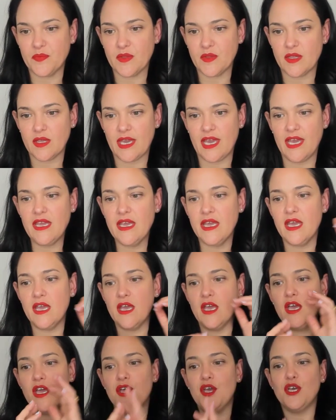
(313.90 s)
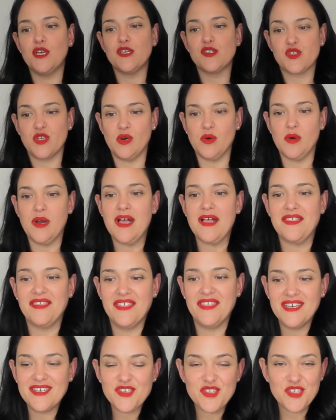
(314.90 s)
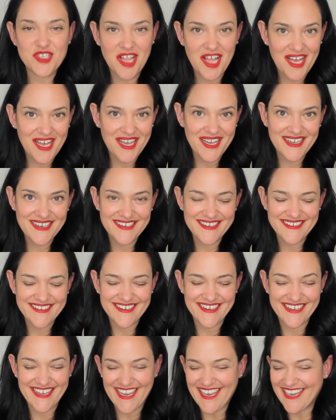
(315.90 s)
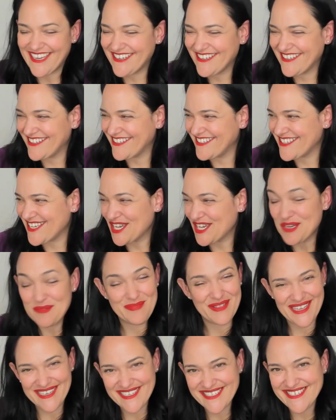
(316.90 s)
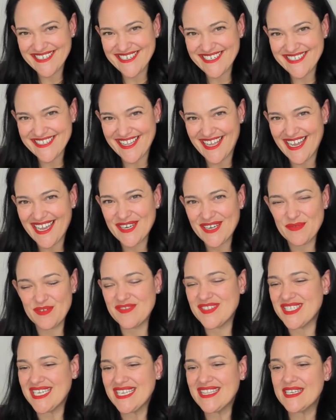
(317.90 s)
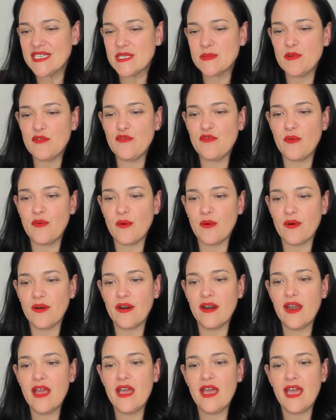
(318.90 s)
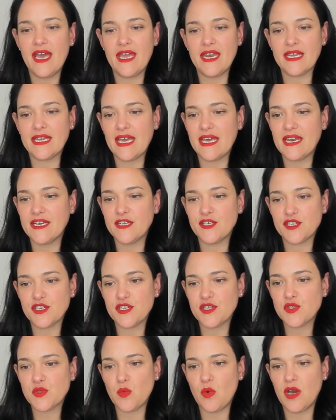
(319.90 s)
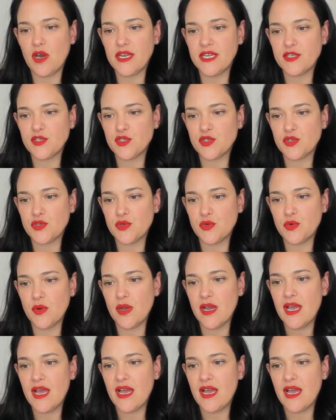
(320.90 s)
Okay, so this slide again is a complexity slide. We've seen this before, and again I just wanted to